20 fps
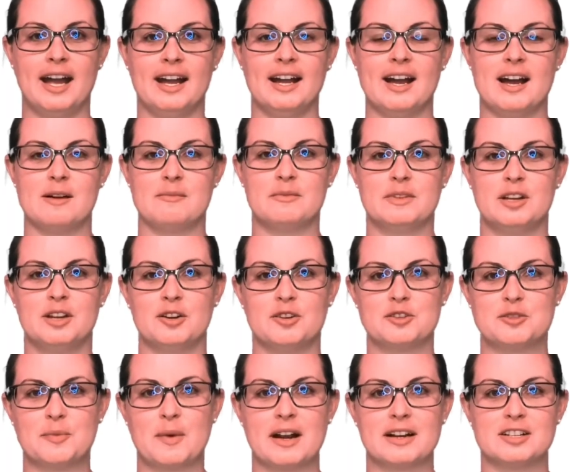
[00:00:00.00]
I'm the nurse
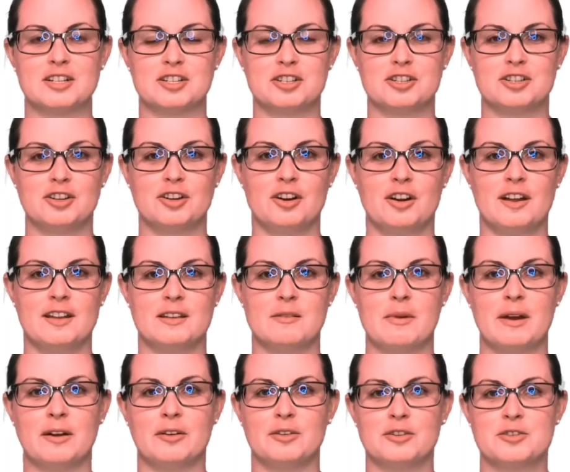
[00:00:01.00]
practitioner and the
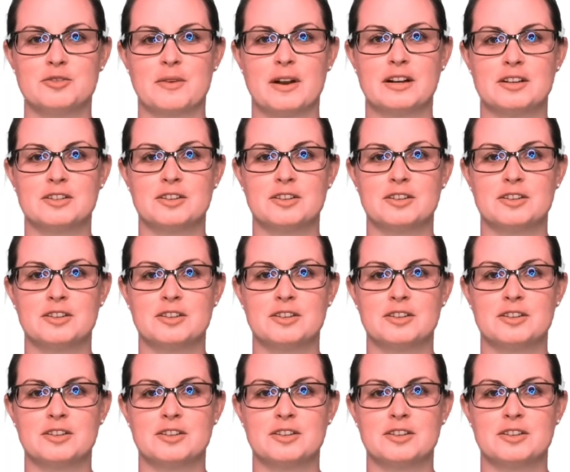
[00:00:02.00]
medical director